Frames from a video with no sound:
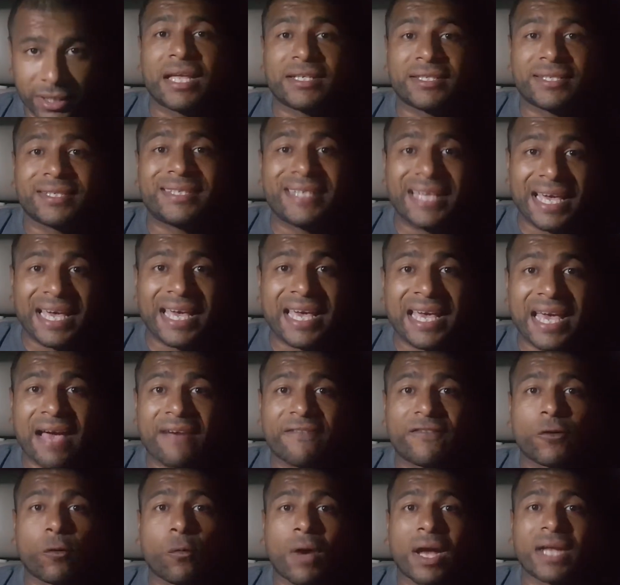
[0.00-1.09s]
And today,
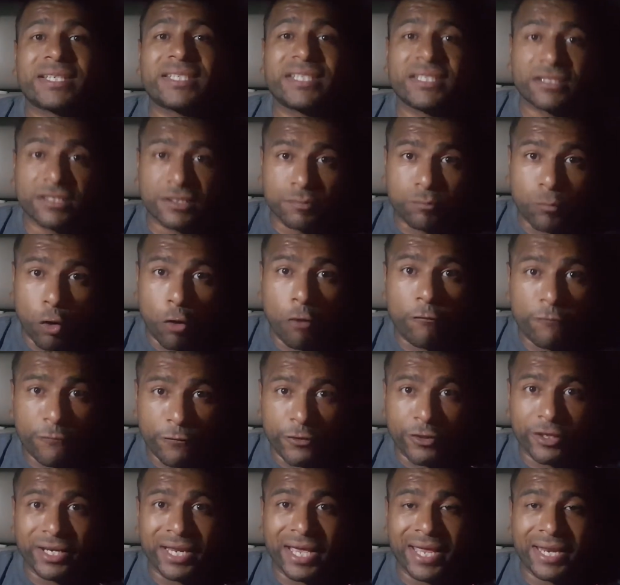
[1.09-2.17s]
after watching
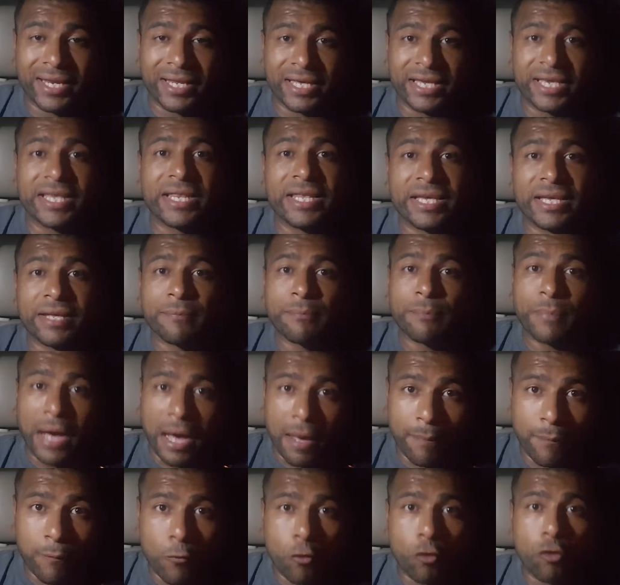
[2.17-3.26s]
Smallfoot and eating
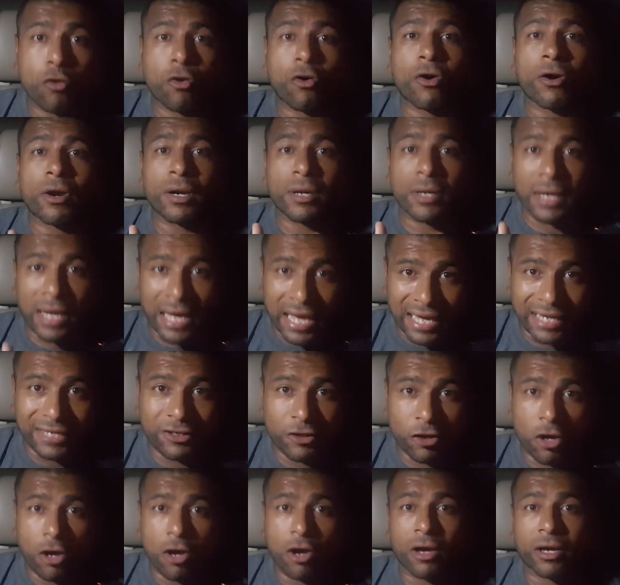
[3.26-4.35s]
popcorn, hot
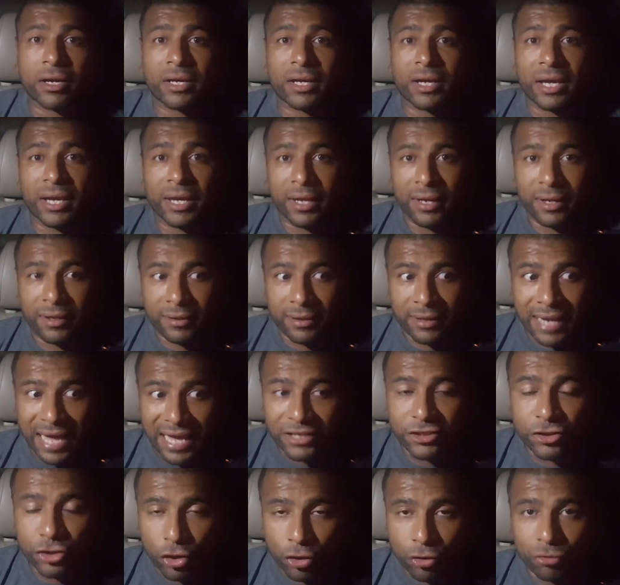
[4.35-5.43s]
dog, and
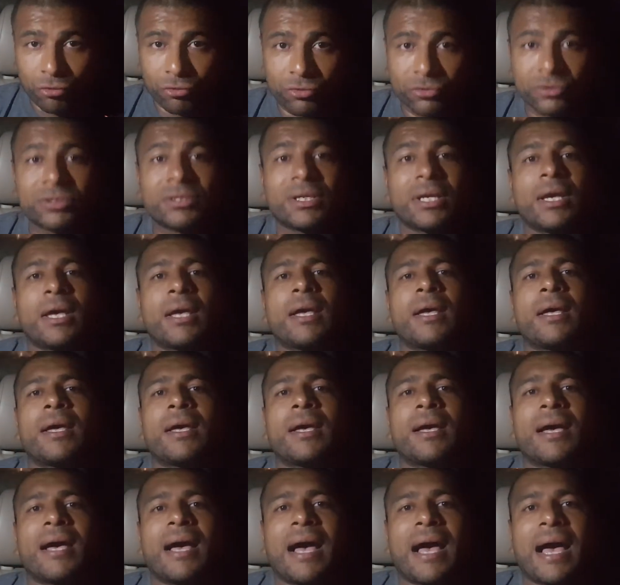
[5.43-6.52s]
nachos,
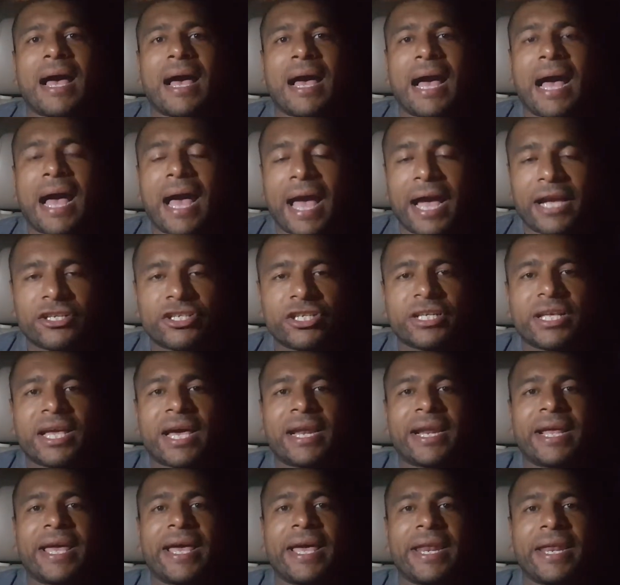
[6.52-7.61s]
I actually
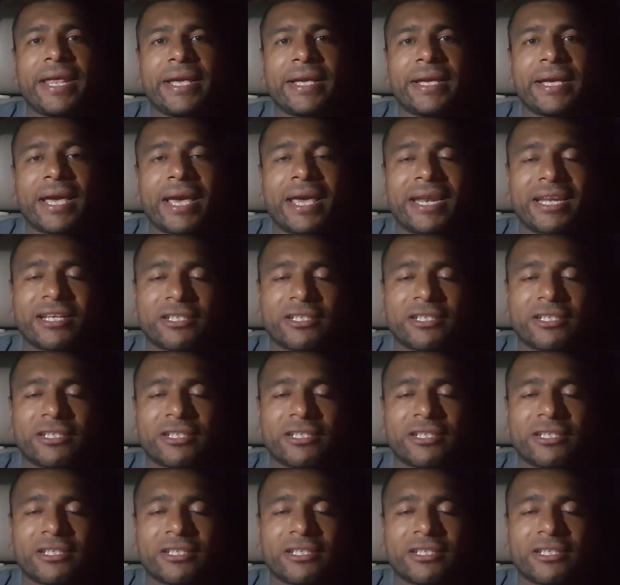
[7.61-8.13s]
got a headache and